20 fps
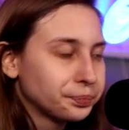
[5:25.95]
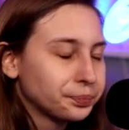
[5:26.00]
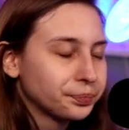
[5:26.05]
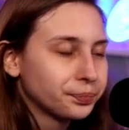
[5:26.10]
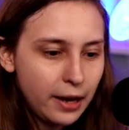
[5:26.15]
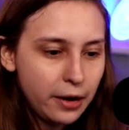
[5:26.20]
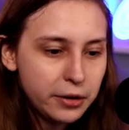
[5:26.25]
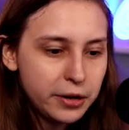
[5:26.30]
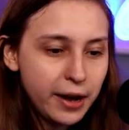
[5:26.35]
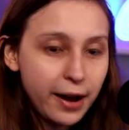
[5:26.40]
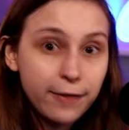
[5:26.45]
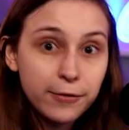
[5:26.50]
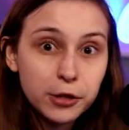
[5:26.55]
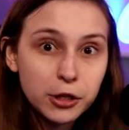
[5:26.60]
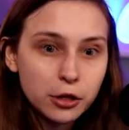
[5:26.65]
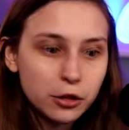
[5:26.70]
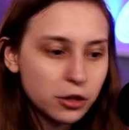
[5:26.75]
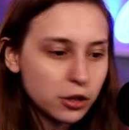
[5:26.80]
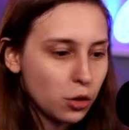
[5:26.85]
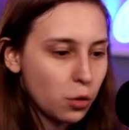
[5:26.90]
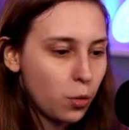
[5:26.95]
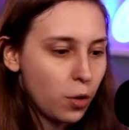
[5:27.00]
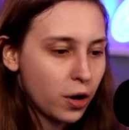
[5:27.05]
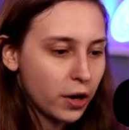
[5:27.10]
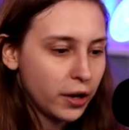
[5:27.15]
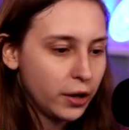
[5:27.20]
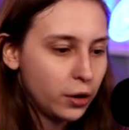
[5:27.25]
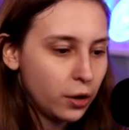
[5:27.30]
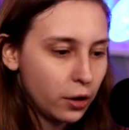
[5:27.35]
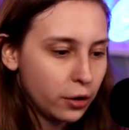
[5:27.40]
Now the avatars are
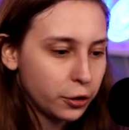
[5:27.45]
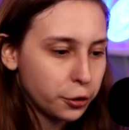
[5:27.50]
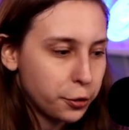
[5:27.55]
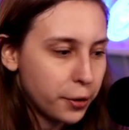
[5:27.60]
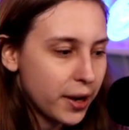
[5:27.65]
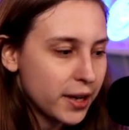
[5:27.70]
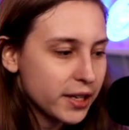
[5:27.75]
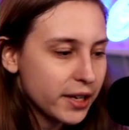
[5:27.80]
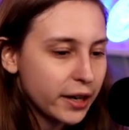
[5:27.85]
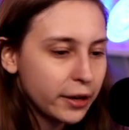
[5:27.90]
walking on the grass.